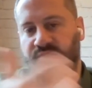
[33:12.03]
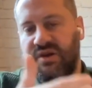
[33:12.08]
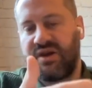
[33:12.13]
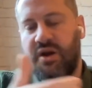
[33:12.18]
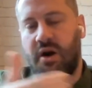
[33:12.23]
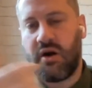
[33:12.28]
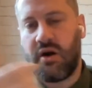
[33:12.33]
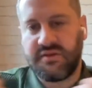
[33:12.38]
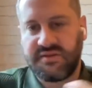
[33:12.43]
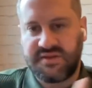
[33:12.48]
So
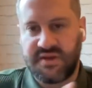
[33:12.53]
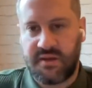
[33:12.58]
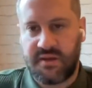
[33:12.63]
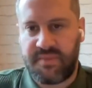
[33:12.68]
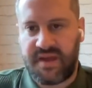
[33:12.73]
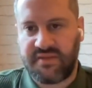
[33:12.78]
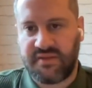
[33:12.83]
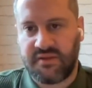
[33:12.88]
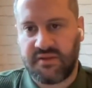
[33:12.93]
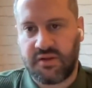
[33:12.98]
we can't
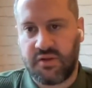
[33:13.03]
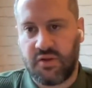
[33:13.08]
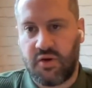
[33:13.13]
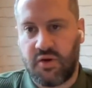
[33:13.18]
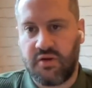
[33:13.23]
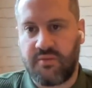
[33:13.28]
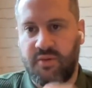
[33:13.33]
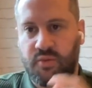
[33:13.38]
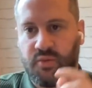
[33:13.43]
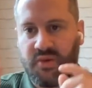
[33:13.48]
turn back the
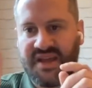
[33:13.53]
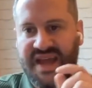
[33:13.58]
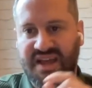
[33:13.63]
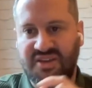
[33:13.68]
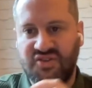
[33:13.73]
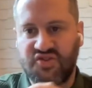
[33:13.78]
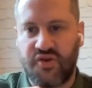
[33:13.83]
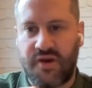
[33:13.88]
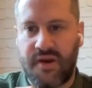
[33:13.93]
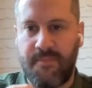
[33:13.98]
clock, but we
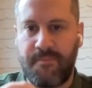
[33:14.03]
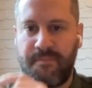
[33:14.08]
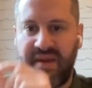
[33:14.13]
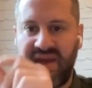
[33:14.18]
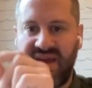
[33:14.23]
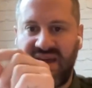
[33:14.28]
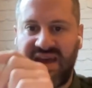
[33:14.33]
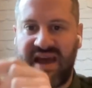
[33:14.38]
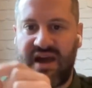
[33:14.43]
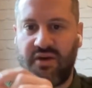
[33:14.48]
can try and
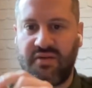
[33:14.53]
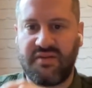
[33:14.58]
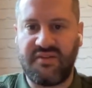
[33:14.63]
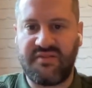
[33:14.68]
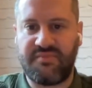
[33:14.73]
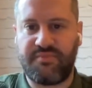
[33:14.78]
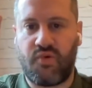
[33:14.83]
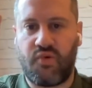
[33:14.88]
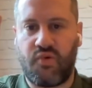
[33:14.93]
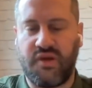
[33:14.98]
pick out
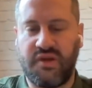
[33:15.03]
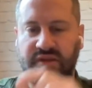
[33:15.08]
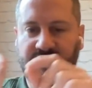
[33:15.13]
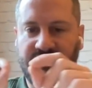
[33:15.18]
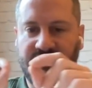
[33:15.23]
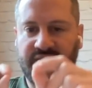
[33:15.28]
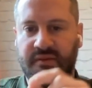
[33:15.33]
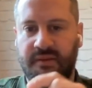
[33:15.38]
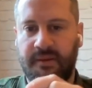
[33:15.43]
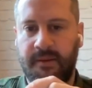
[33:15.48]
these
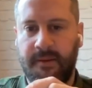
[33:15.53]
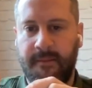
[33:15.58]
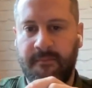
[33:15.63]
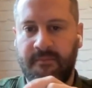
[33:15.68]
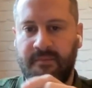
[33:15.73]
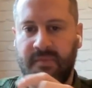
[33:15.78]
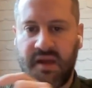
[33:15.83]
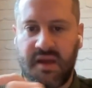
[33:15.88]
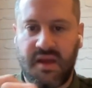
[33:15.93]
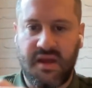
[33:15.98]
points
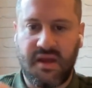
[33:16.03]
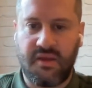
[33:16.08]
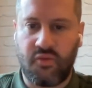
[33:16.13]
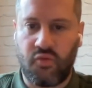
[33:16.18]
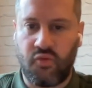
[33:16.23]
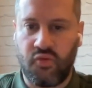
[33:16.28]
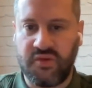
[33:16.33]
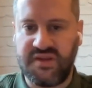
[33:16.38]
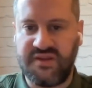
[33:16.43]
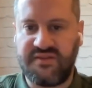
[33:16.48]

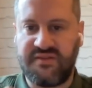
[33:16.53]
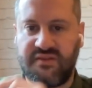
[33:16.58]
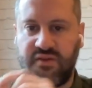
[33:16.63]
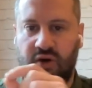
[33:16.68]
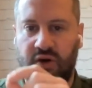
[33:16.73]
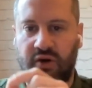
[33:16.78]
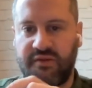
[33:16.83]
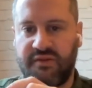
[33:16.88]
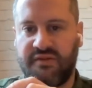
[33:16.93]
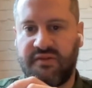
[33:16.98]
or these
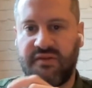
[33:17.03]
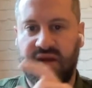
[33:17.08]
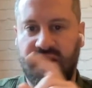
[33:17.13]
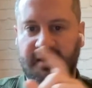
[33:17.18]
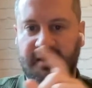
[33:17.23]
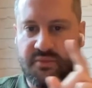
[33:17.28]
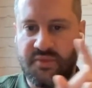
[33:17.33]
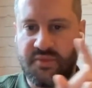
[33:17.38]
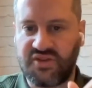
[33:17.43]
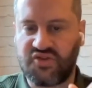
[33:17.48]
dots,
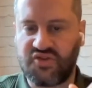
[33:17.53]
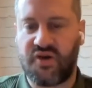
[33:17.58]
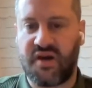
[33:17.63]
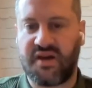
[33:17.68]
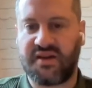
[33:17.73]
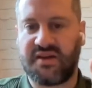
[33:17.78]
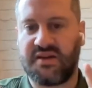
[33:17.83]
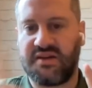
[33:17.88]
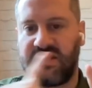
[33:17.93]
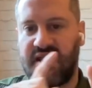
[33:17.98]
and then we can
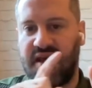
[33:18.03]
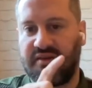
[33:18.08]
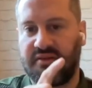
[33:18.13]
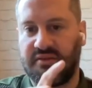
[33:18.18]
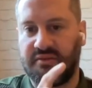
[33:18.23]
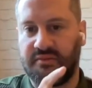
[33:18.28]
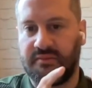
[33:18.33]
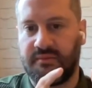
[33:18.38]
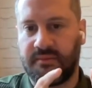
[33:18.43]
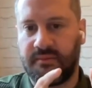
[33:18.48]
try and
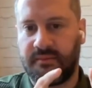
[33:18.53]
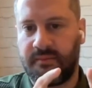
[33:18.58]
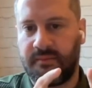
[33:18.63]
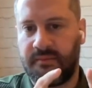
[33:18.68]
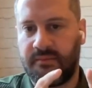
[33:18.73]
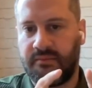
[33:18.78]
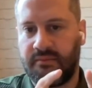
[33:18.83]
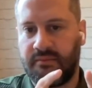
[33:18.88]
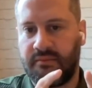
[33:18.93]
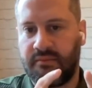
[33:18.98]
connect them
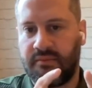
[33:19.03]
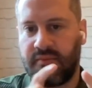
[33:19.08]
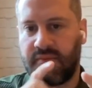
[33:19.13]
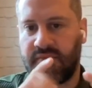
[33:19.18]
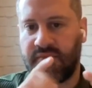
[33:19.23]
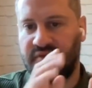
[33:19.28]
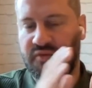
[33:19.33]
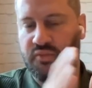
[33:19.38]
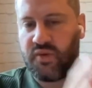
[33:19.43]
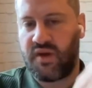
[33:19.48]

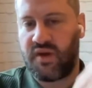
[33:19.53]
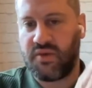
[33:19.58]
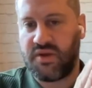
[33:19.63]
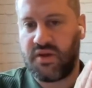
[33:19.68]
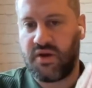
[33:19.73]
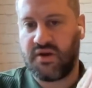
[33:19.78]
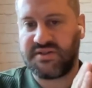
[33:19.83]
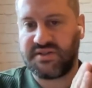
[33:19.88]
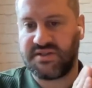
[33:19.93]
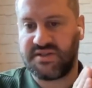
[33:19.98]
to where
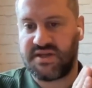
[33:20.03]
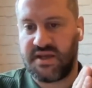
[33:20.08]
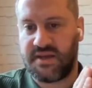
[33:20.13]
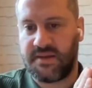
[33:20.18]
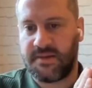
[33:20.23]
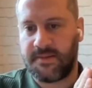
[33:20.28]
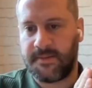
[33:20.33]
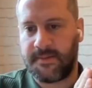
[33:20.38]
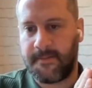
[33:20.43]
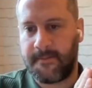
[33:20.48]
we are
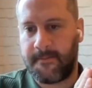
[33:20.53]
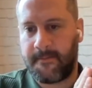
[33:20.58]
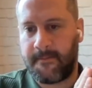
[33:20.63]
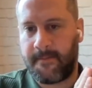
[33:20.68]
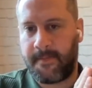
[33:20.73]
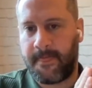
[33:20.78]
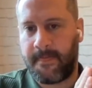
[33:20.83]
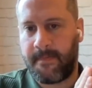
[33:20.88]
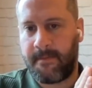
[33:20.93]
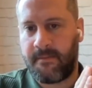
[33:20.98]
today.
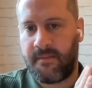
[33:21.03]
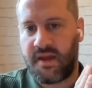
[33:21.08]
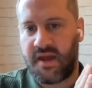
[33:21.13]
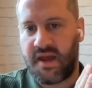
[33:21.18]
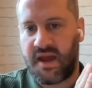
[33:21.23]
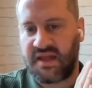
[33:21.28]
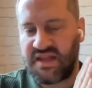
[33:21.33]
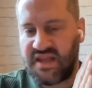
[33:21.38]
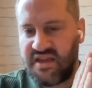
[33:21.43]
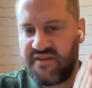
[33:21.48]

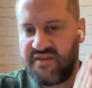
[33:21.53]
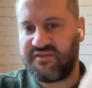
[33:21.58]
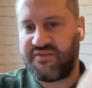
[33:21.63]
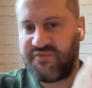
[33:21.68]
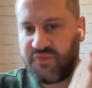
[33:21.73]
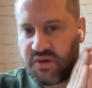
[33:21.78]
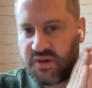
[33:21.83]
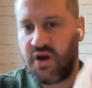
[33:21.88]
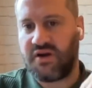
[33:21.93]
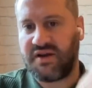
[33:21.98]
And
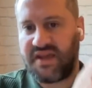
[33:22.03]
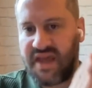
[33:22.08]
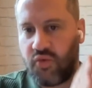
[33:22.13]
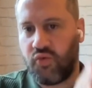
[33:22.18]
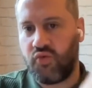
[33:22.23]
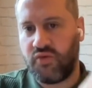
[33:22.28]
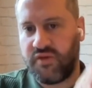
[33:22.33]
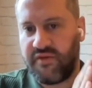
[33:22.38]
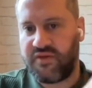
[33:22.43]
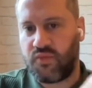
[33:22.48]
even if we can't
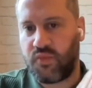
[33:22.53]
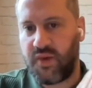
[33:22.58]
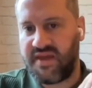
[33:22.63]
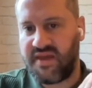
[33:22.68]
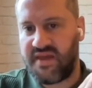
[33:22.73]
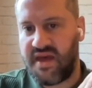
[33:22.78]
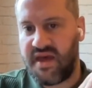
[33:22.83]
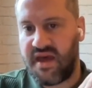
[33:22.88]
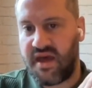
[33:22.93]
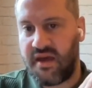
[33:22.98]
get all of the
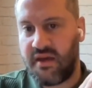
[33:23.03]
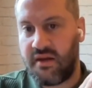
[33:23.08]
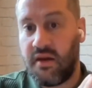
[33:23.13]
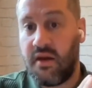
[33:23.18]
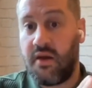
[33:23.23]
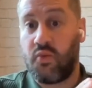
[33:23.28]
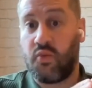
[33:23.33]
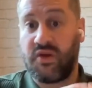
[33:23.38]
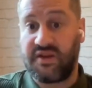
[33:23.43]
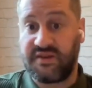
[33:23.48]
way there,
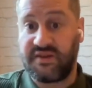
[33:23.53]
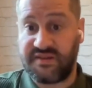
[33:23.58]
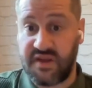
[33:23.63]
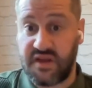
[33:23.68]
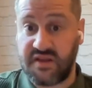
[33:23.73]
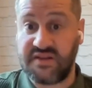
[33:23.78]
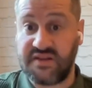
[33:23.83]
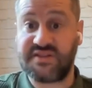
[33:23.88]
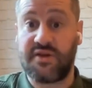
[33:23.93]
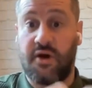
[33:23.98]
we can
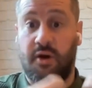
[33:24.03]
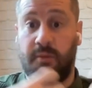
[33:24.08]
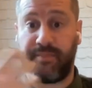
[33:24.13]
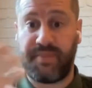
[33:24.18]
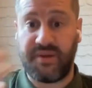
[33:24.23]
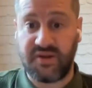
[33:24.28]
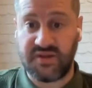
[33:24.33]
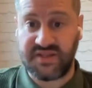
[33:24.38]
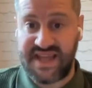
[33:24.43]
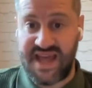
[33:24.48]
certainly start
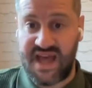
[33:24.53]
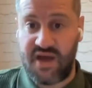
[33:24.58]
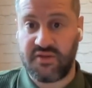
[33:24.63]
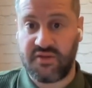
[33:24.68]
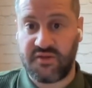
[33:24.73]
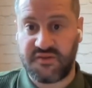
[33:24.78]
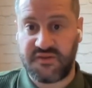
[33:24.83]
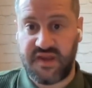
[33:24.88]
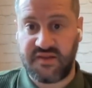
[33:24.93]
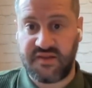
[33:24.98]
building
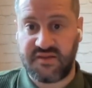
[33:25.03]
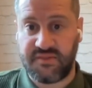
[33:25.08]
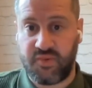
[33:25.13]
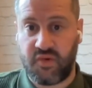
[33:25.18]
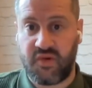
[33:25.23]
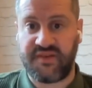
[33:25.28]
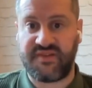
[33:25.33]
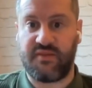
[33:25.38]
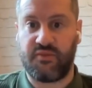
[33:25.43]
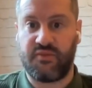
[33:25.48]
out those data
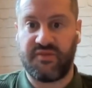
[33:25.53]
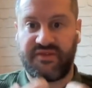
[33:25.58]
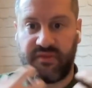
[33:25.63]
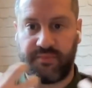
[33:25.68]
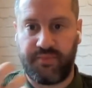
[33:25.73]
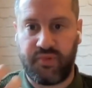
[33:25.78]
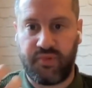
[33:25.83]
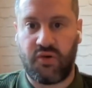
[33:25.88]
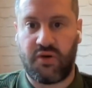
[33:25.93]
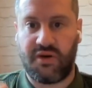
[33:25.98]
points that will
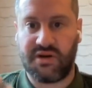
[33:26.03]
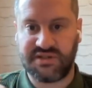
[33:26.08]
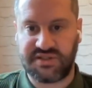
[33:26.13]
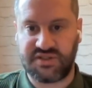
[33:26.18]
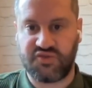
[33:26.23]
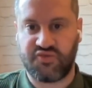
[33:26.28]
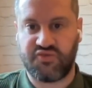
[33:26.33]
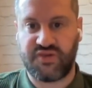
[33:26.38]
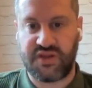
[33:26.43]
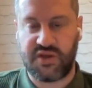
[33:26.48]
support our
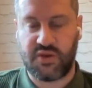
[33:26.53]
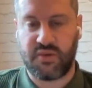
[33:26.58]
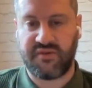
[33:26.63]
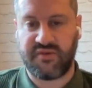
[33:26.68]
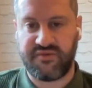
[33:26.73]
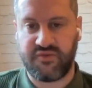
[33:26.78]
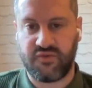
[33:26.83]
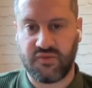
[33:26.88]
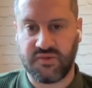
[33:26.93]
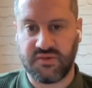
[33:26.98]
story
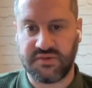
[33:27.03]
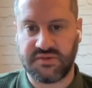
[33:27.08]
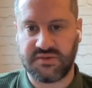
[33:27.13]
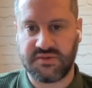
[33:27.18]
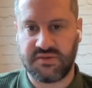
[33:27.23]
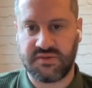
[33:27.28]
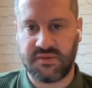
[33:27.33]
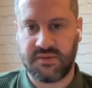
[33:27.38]
going forward.